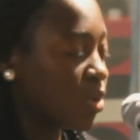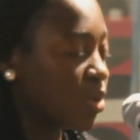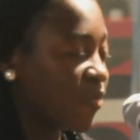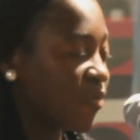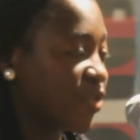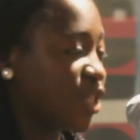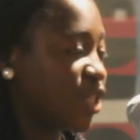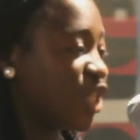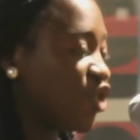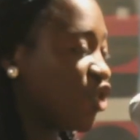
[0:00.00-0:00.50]

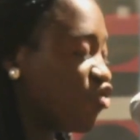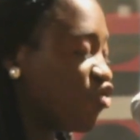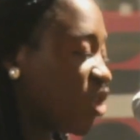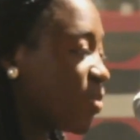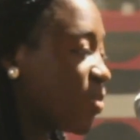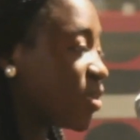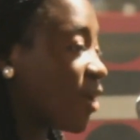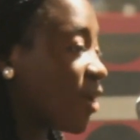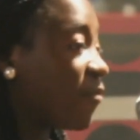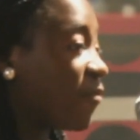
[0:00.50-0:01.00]
For you see,
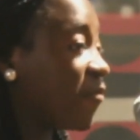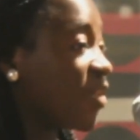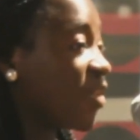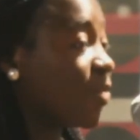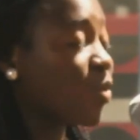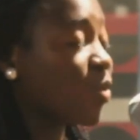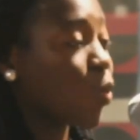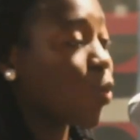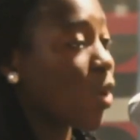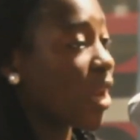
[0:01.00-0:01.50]
dreams are
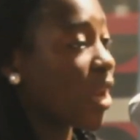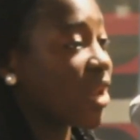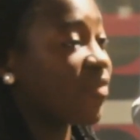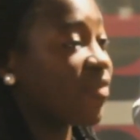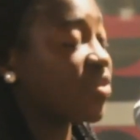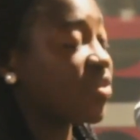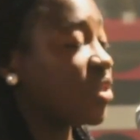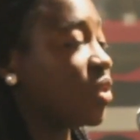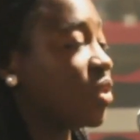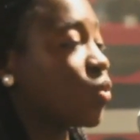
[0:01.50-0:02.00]
feeble when
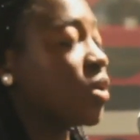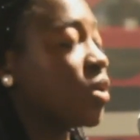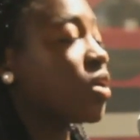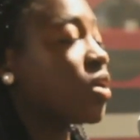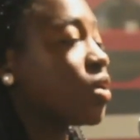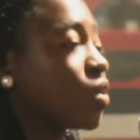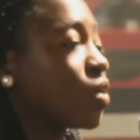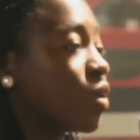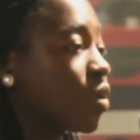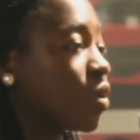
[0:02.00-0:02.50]
left to
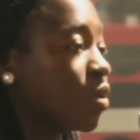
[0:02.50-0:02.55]
dwindle.